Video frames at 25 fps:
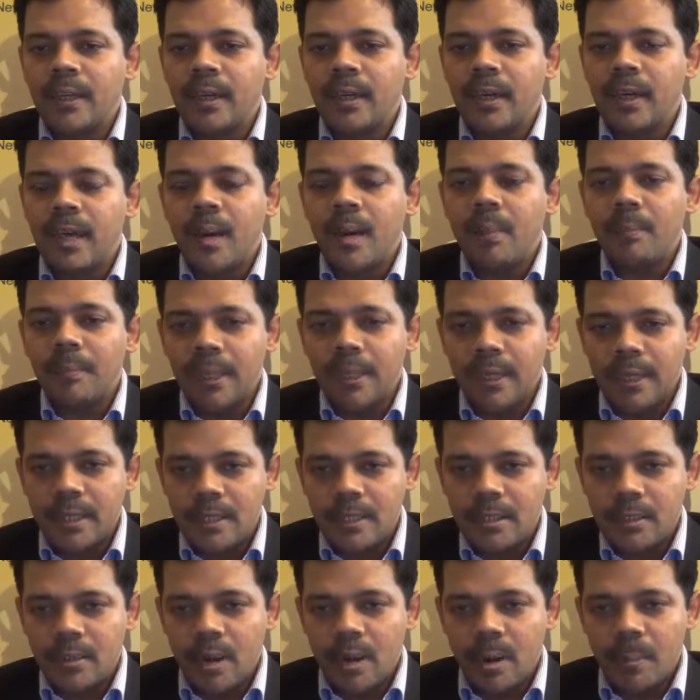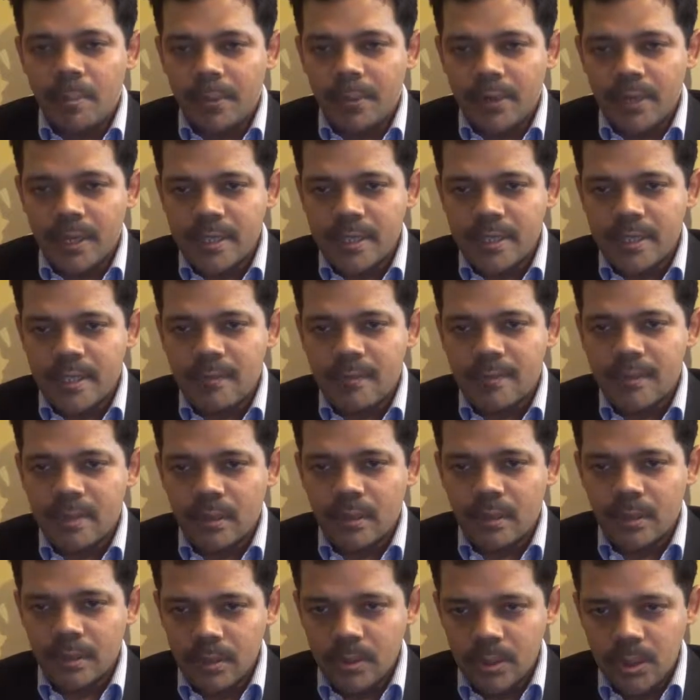a complete comprehensive
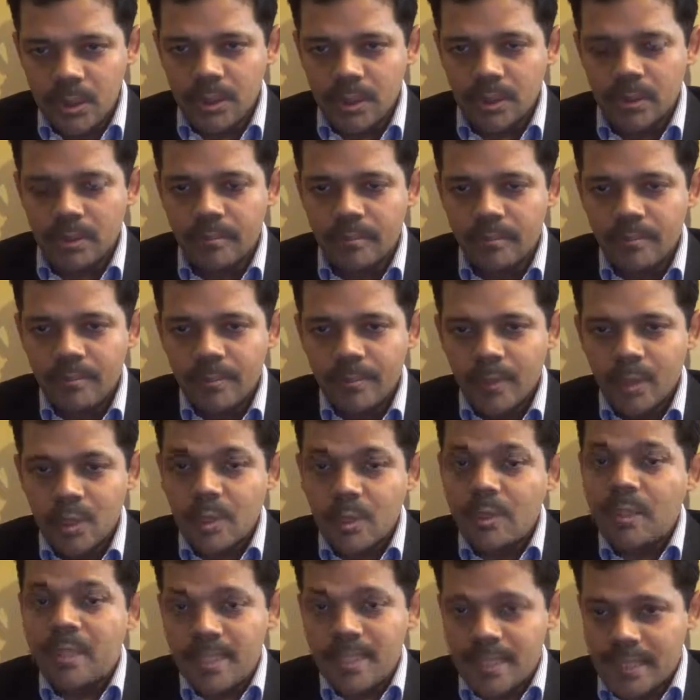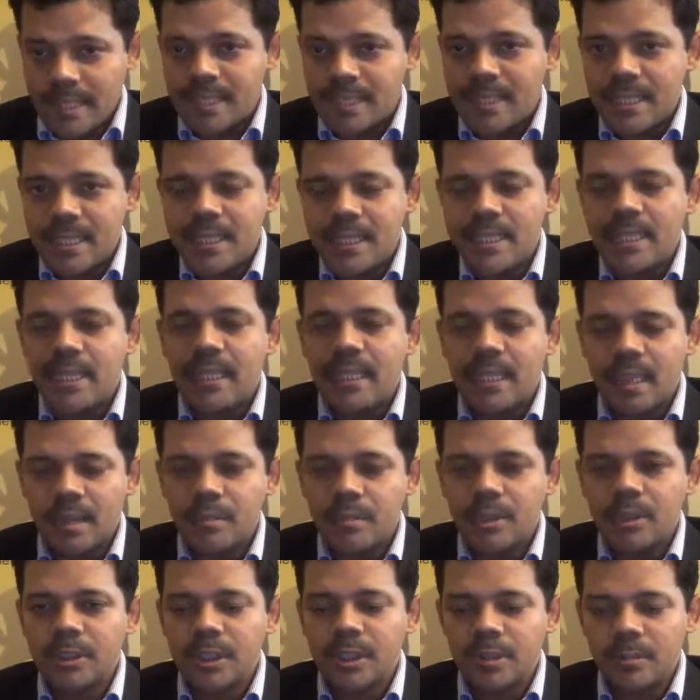solution. So it is existing in
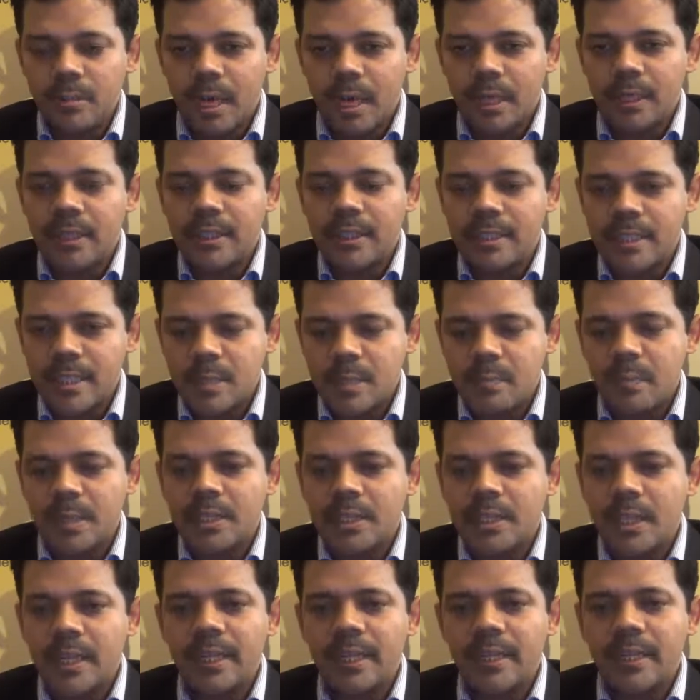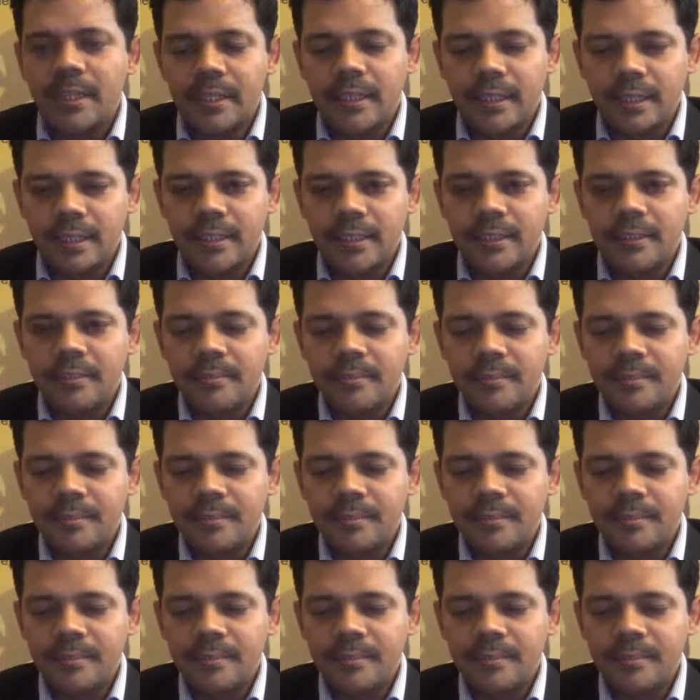emerging markets, especially in India.